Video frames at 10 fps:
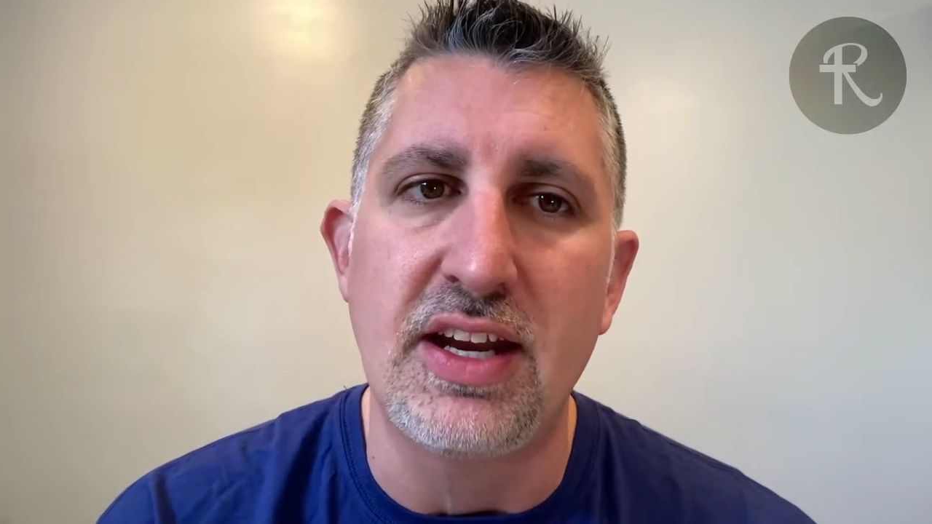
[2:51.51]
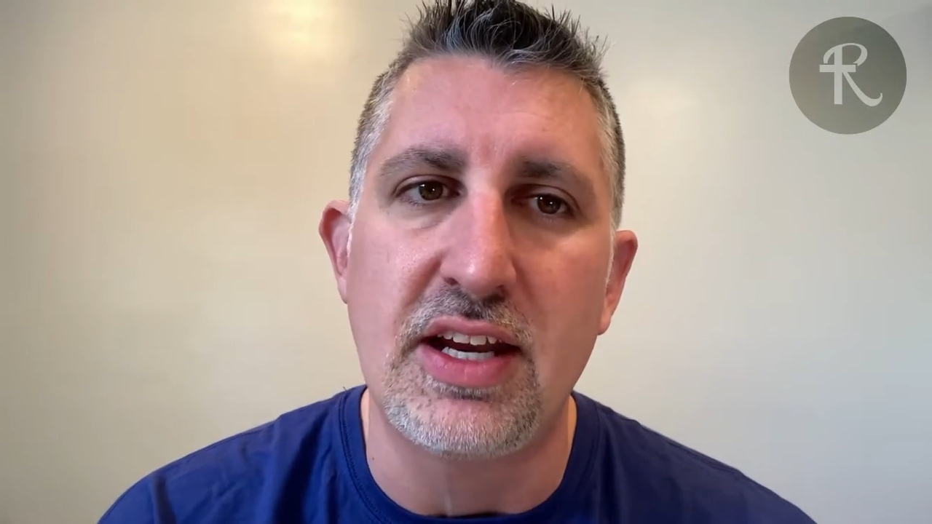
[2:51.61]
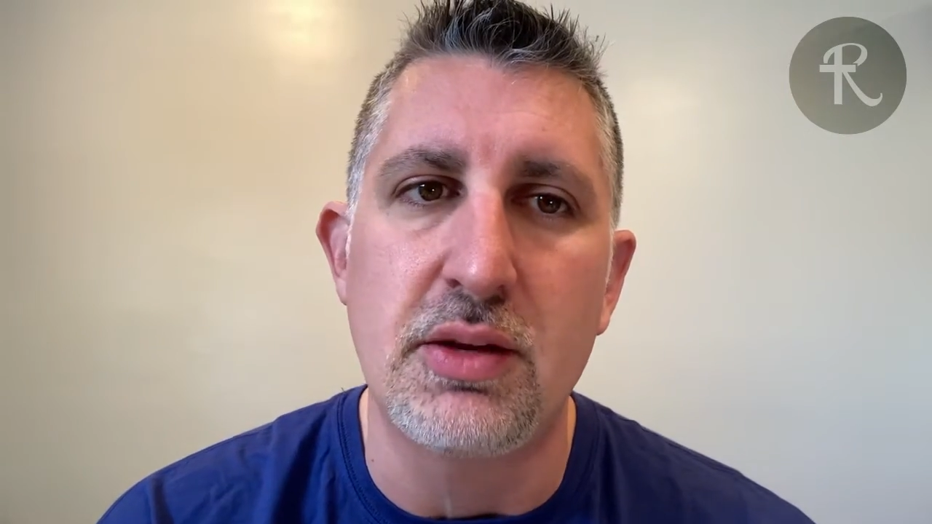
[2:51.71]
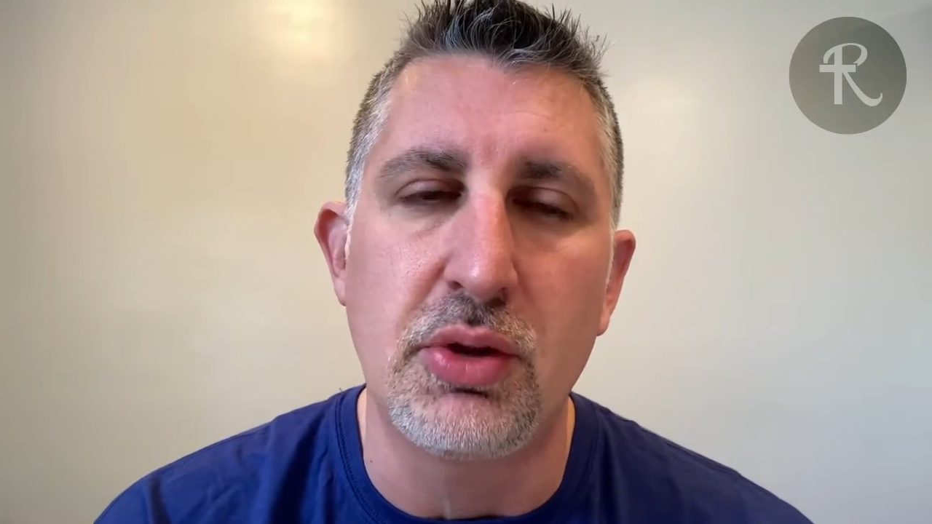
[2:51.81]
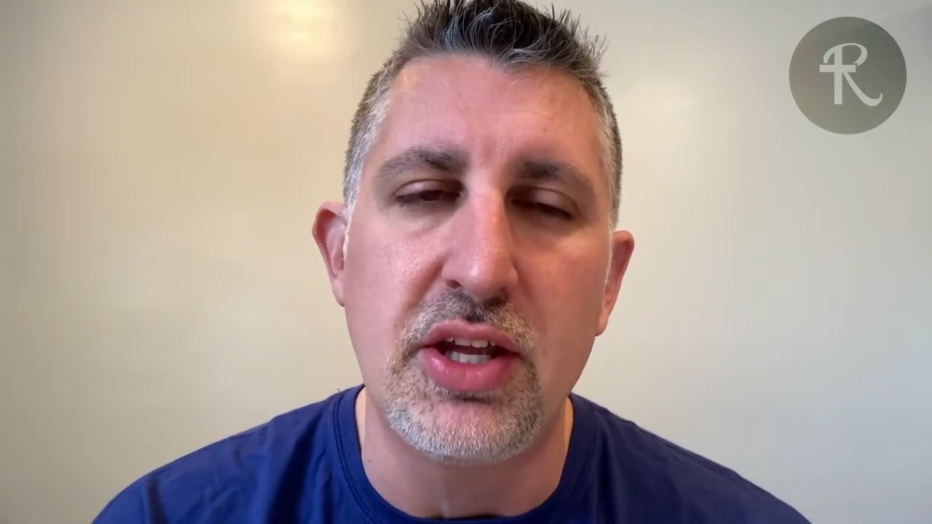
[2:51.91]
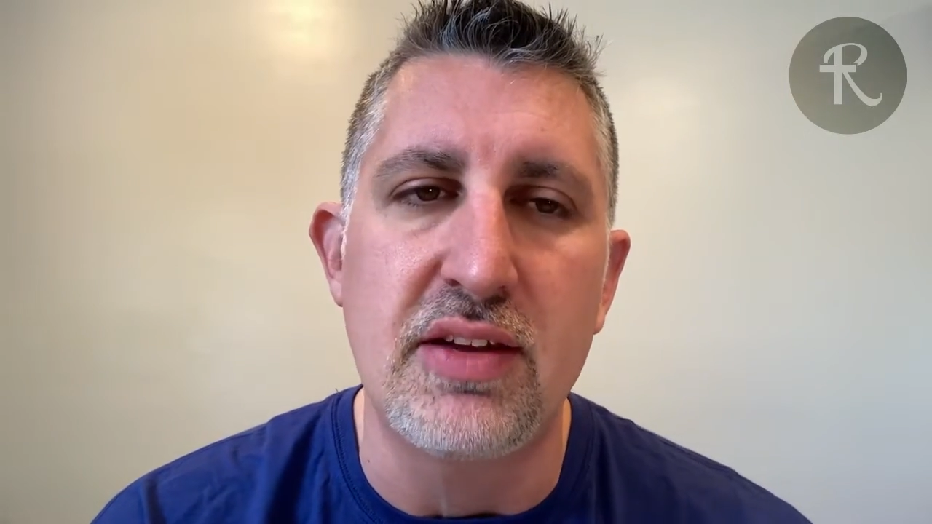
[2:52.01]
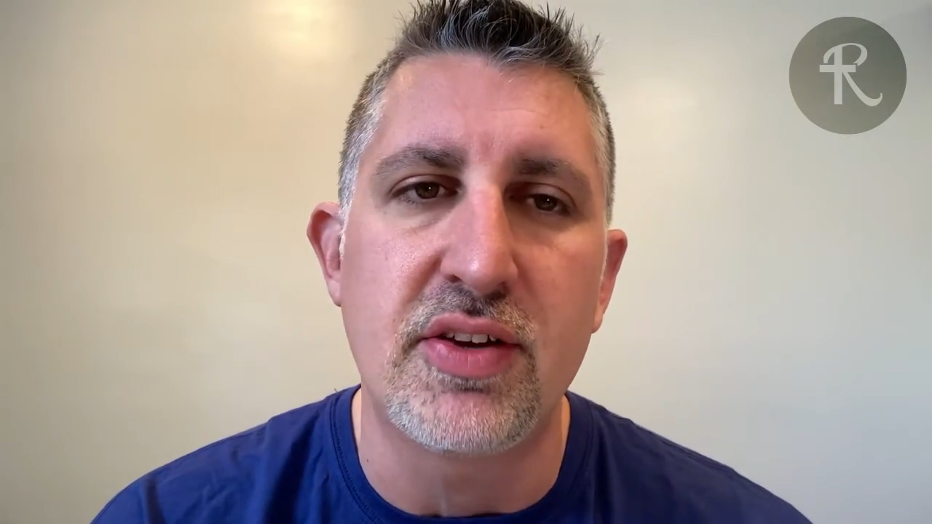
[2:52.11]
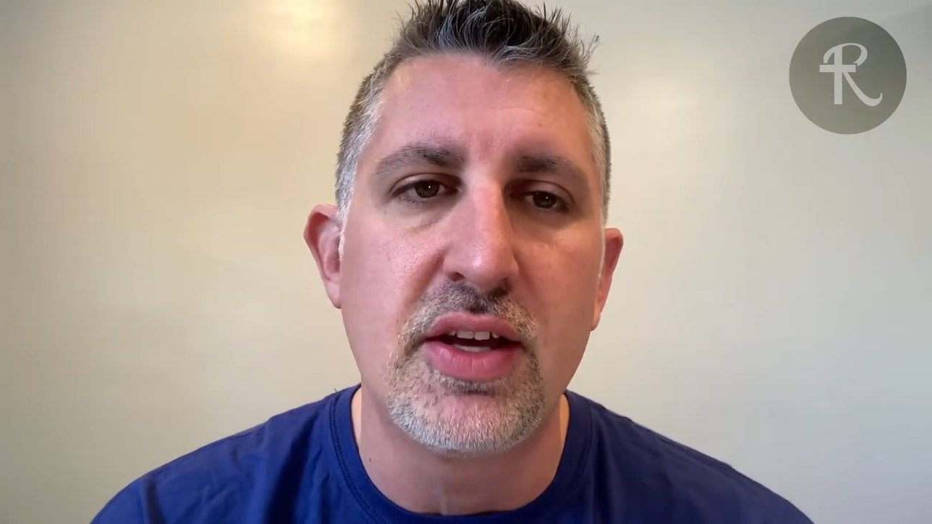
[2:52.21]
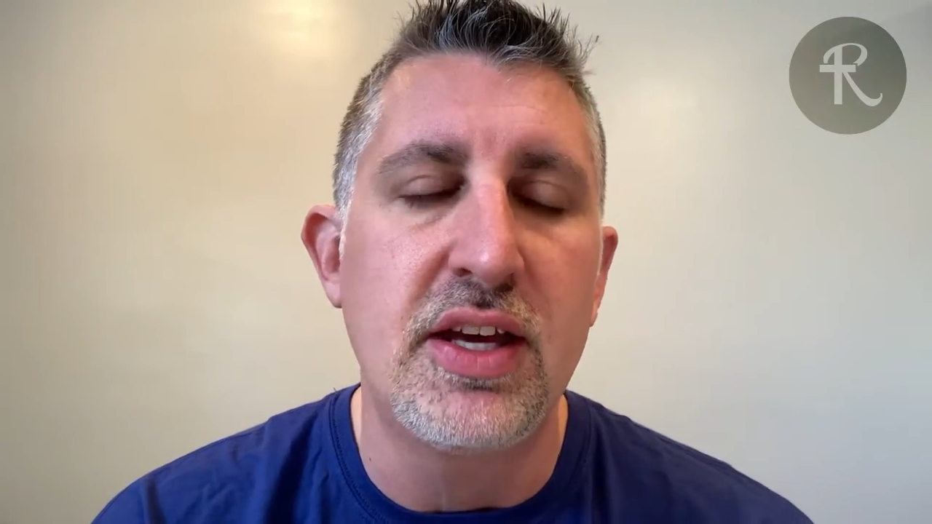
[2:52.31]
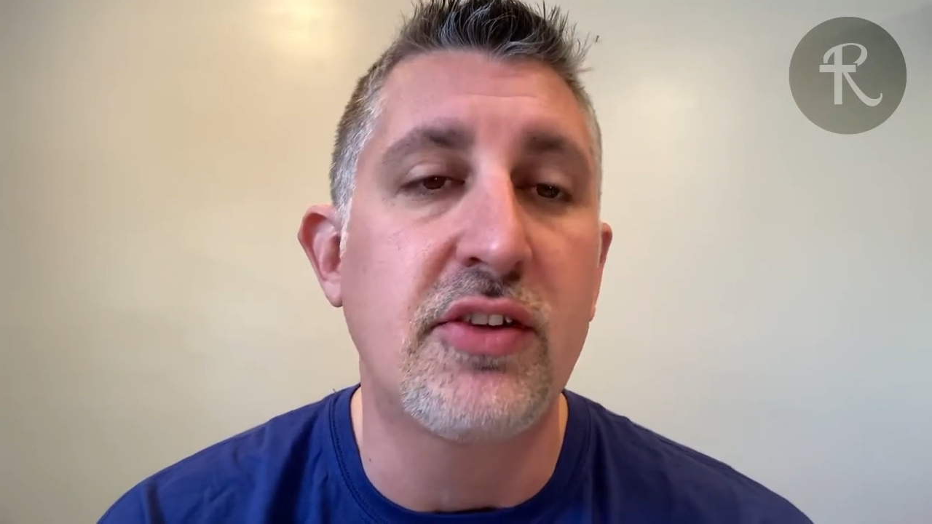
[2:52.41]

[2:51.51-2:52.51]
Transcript: they need to believe